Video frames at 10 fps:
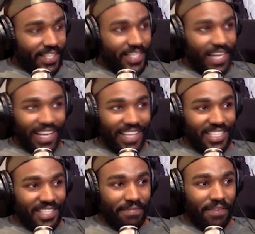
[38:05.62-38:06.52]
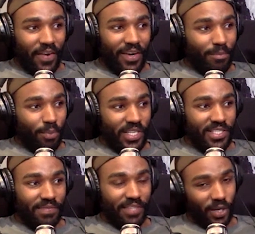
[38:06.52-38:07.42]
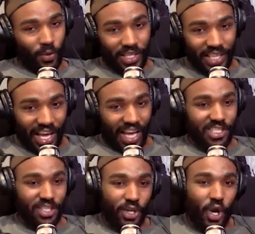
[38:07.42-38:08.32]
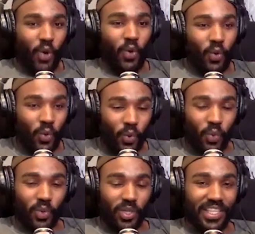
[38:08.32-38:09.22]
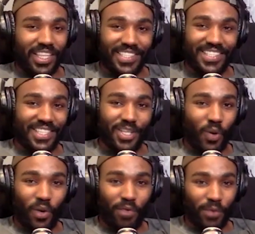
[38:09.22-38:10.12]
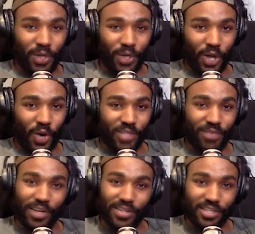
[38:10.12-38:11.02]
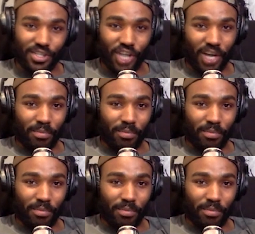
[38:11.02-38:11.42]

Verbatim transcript: getting just a very impressive degree that has no there's nowhere for you to go as far as a job